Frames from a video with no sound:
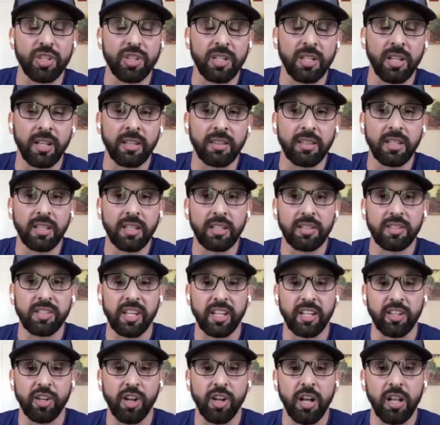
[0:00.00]
And I think
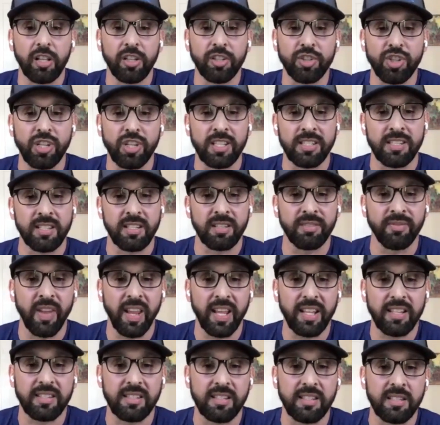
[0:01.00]
technology, as it
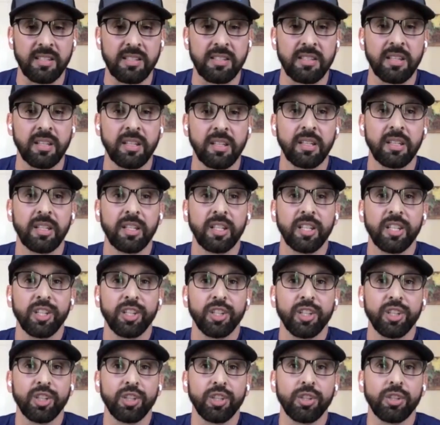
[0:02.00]
advances,
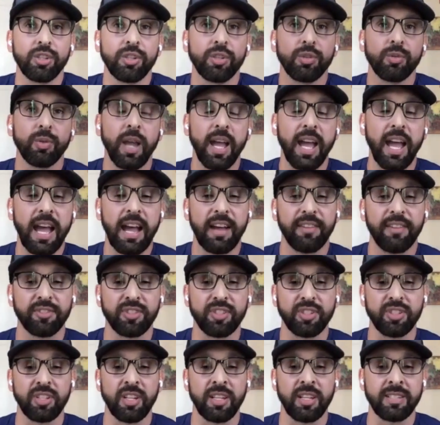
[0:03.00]
you have
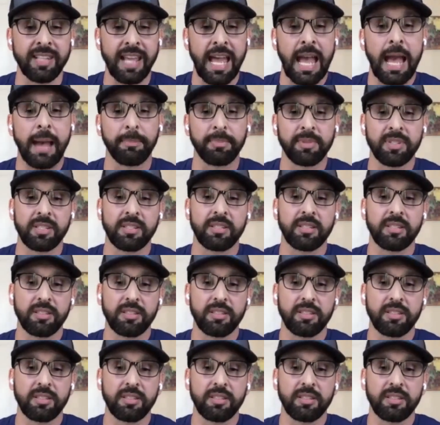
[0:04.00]
to adapt